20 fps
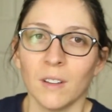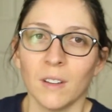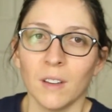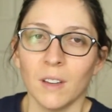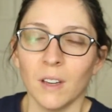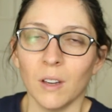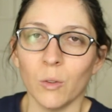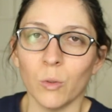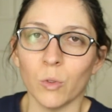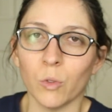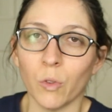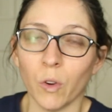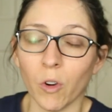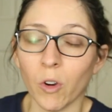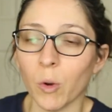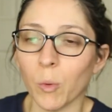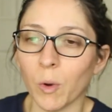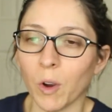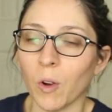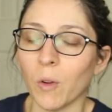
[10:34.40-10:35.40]
It was
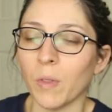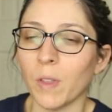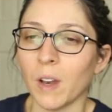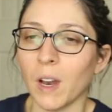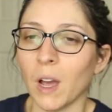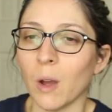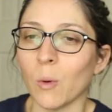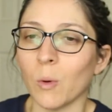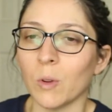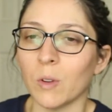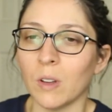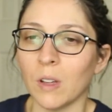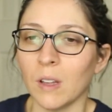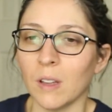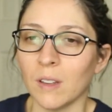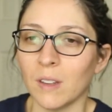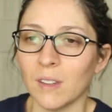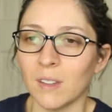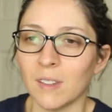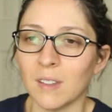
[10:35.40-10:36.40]
very rare that I would
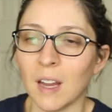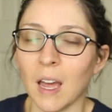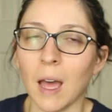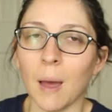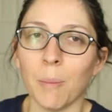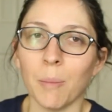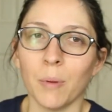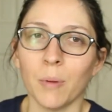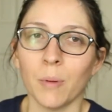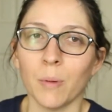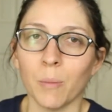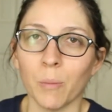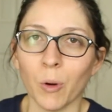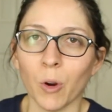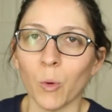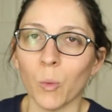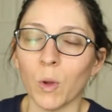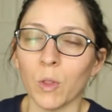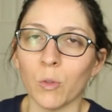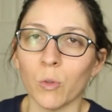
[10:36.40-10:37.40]
stop
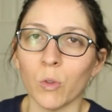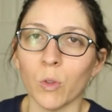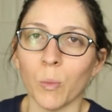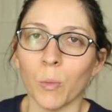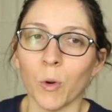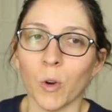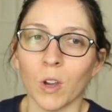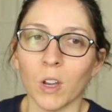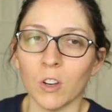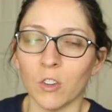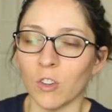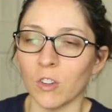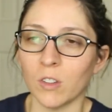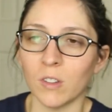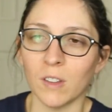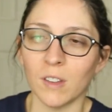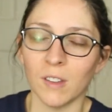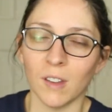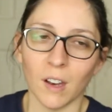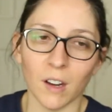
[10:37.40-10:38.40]
partway through the book and just
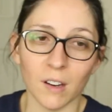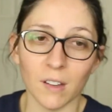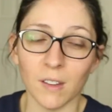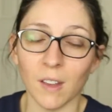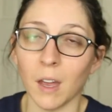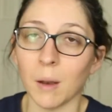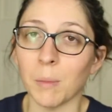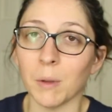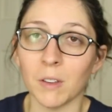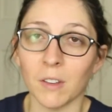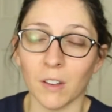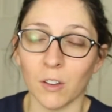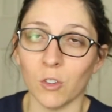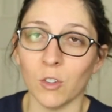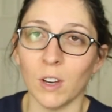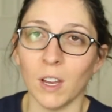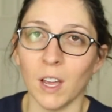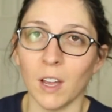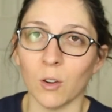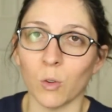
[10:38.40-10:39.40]
set it aside because I
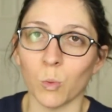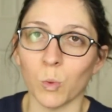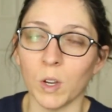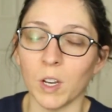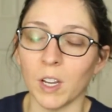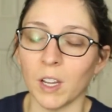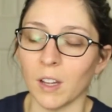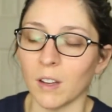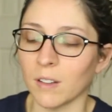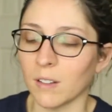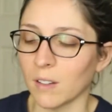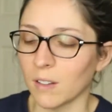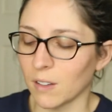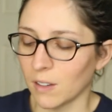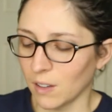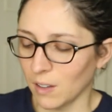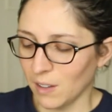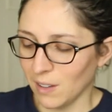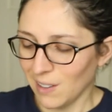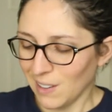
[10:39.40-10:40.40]
couldn't handle reading it.
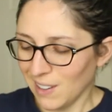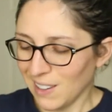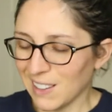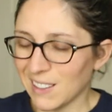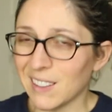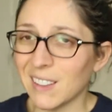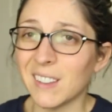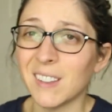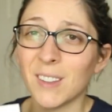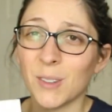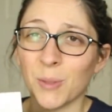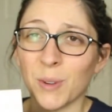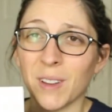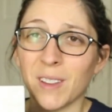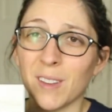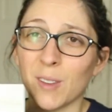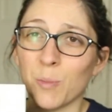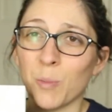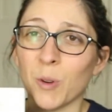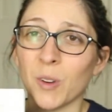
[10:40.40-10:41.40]
This is one of
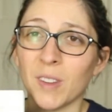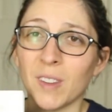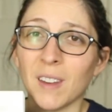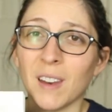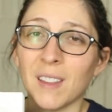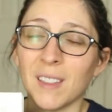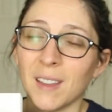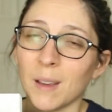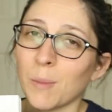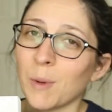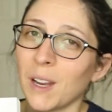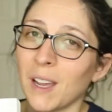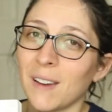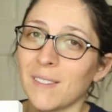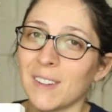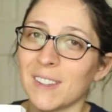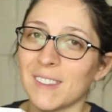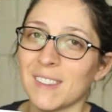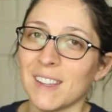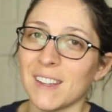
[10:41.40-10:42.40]
these books that I think I'm going to have
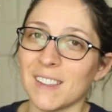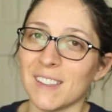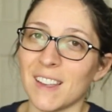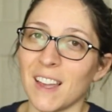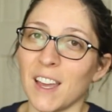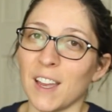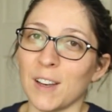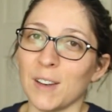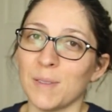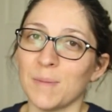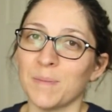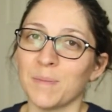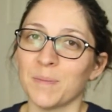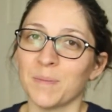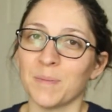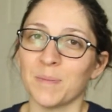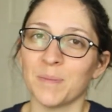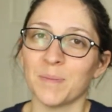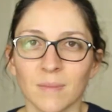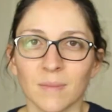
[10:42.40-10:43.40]
to set aside.
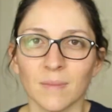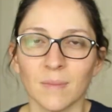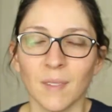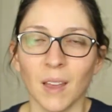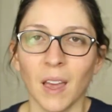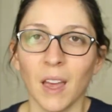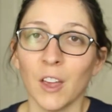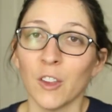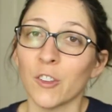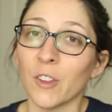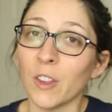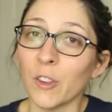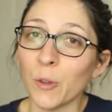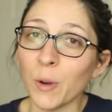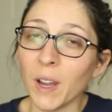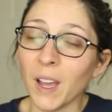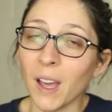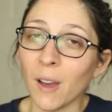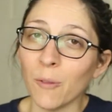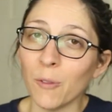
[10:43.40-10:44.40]
So that's what
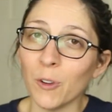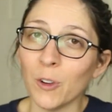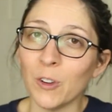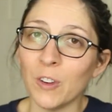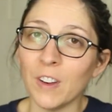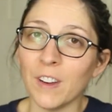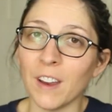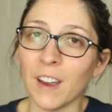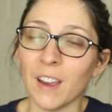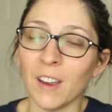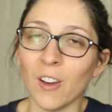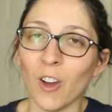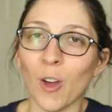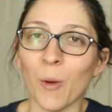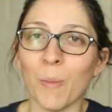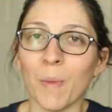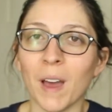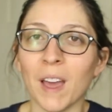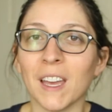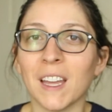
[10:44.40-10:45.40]
I have for you today
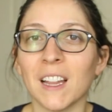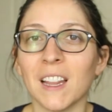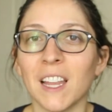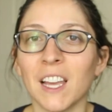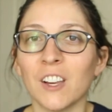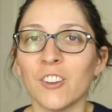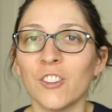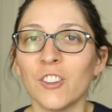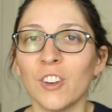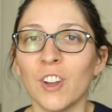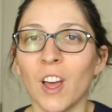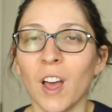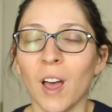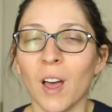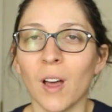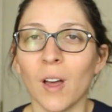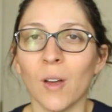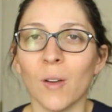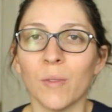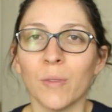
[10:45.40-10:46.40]
on my collection
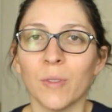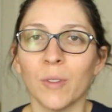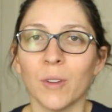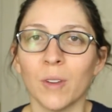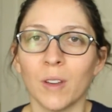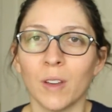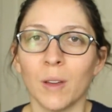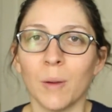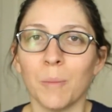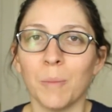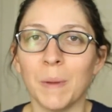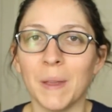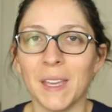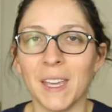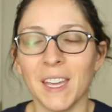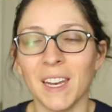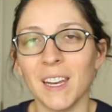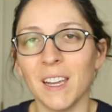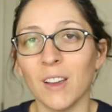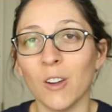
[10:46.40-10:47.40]
of
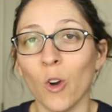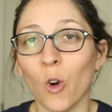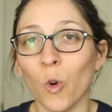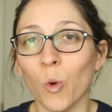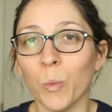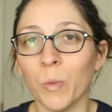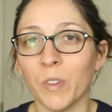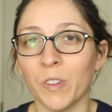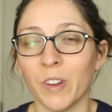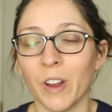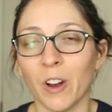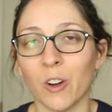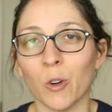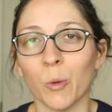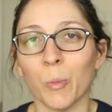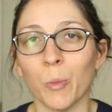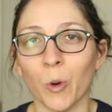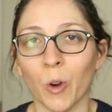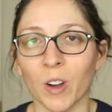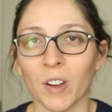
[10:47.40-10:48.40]
beginning homesteader
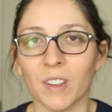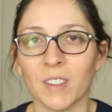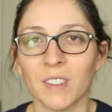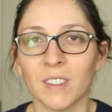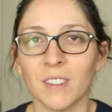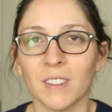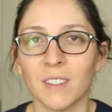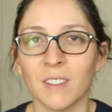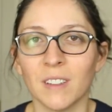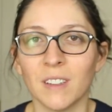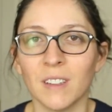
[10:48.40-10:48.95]
books.